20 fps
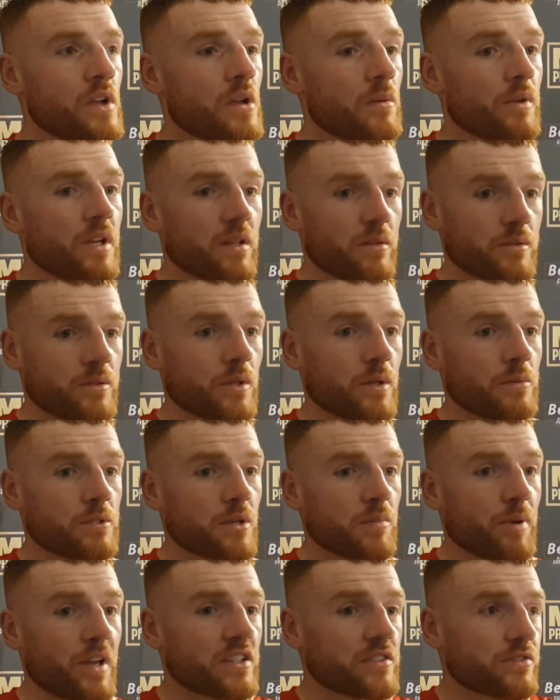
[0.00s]
He was, was the
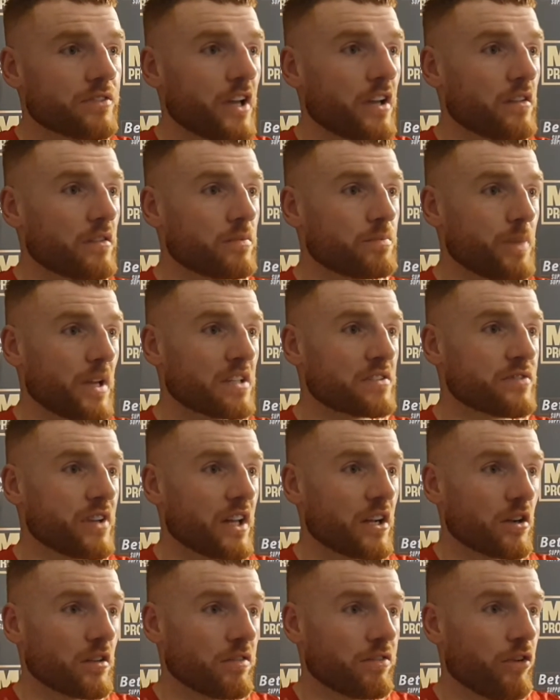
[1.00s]
best fit, best
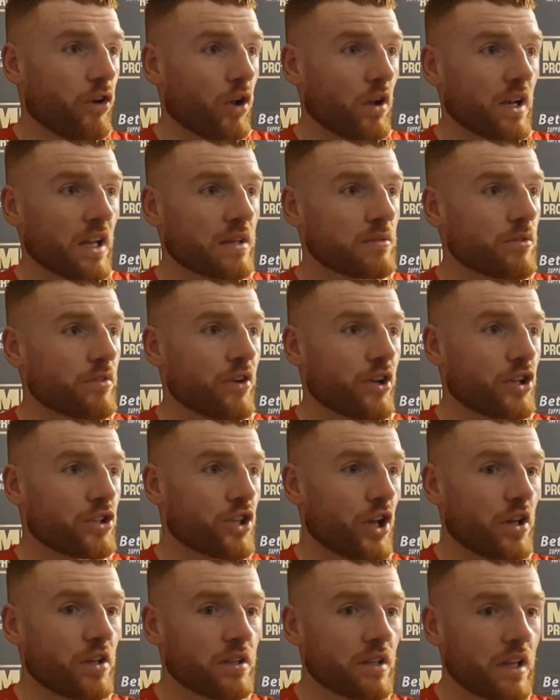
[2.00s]
fighter fought like without a
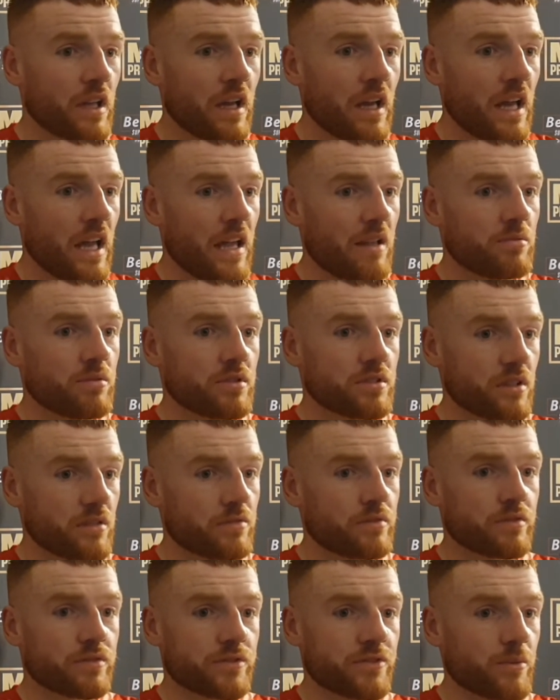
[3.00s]
doubt. He was
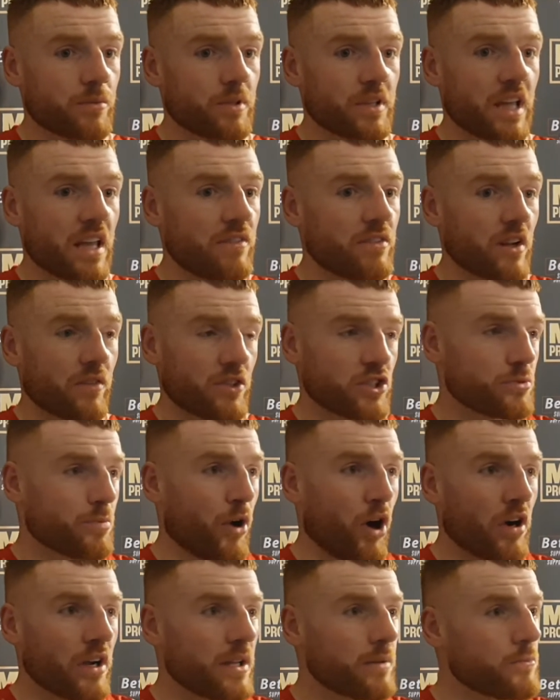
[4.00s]
a, even if I
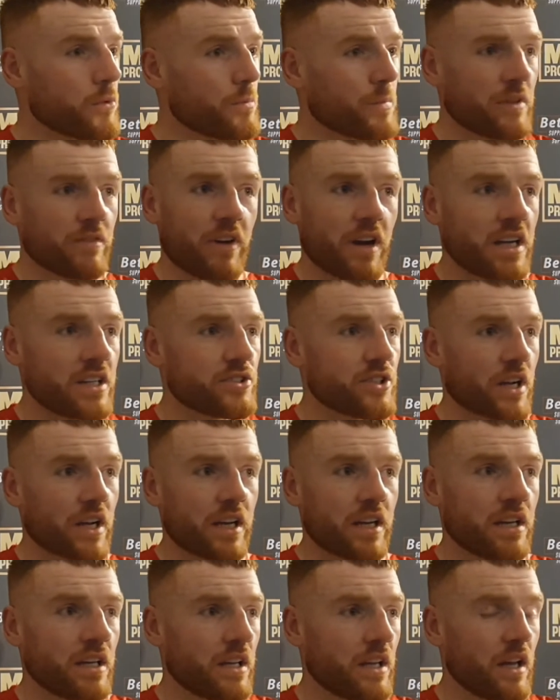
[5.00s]
sparred him, it'd be very
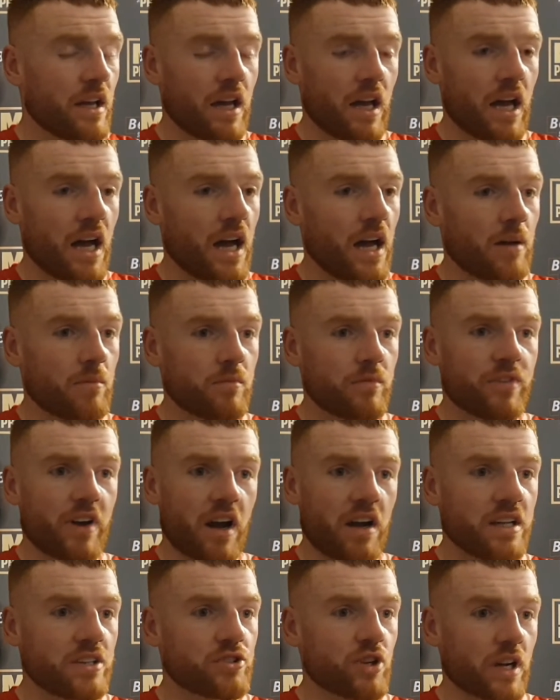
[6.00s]
tricky, um,
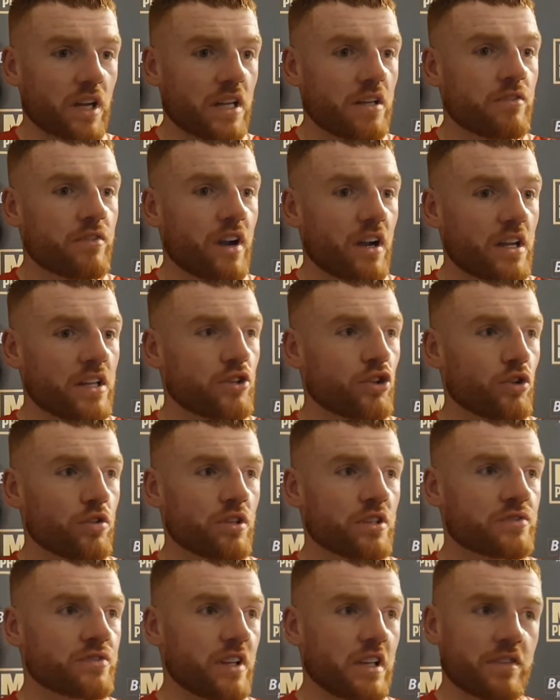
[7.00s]
very tricky, very good in
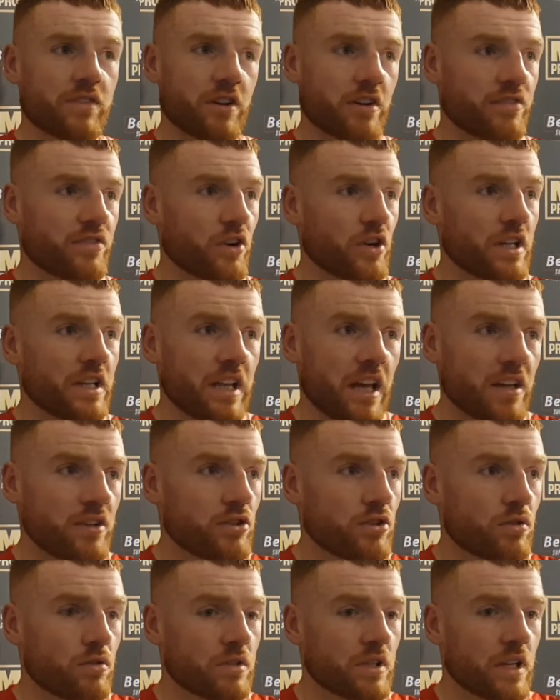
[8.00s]
his feet for a 39
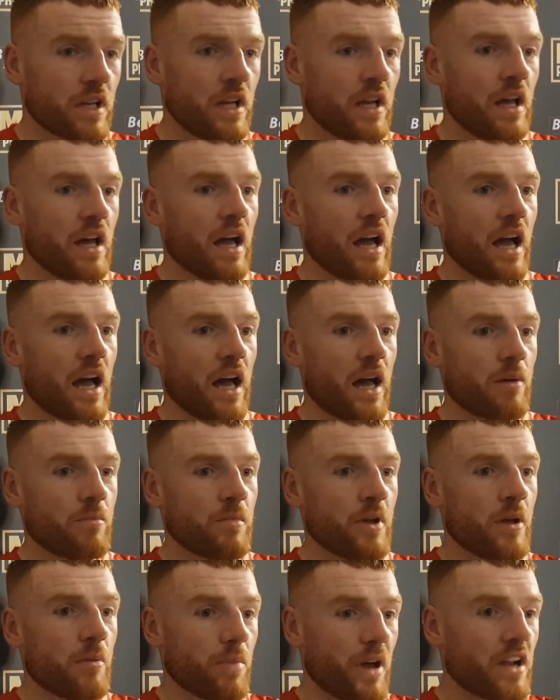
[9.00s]
year old. Um,
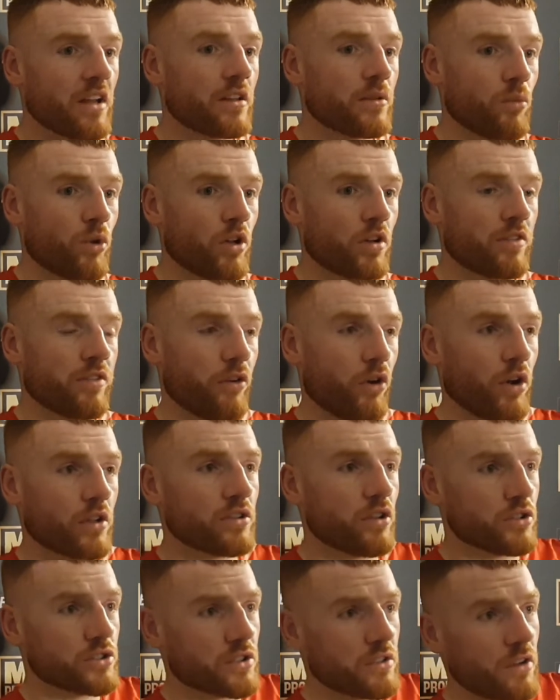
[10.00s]
better than what I thought.
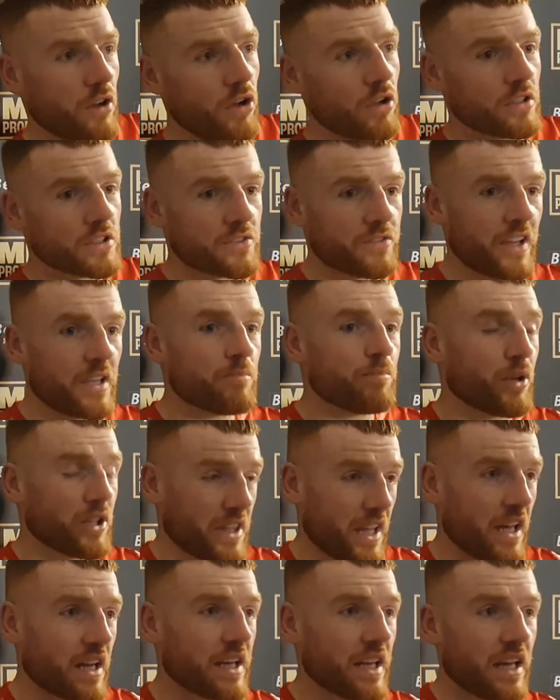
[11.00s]
I was on, on, its feet, but
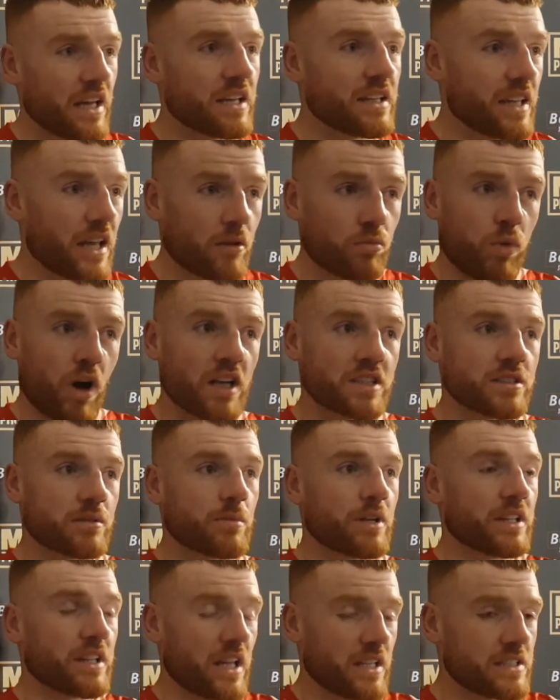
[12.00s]
then again, it did watch him
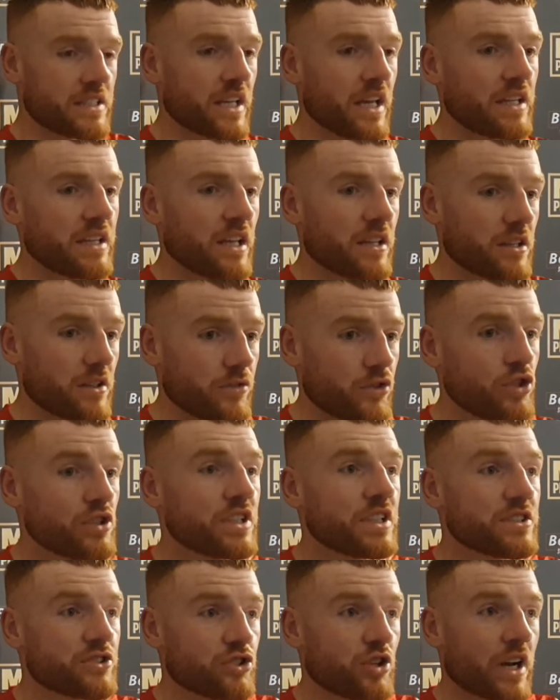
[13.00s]
and it did say in interviews
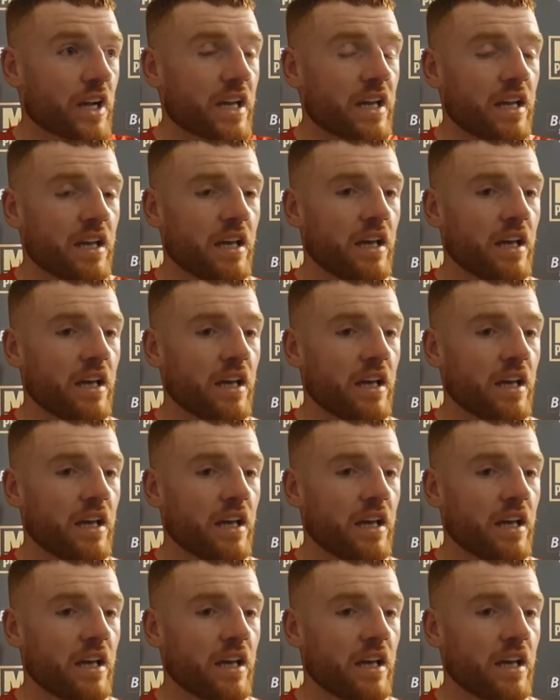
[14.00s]
he's tricky.